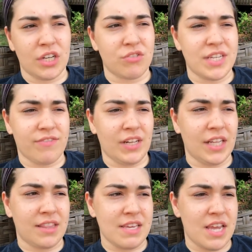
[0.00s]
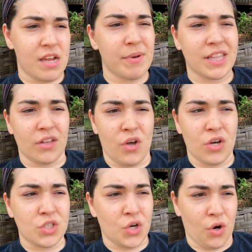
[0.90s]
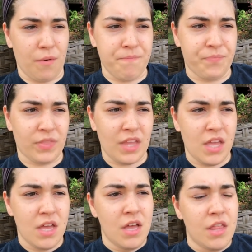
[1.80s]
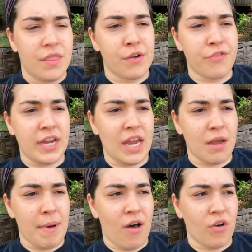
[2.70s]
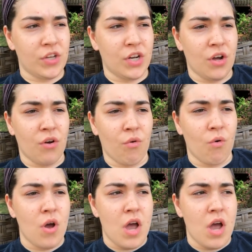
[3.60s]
They're definitely thinking about the long term. They're thinking about, you know,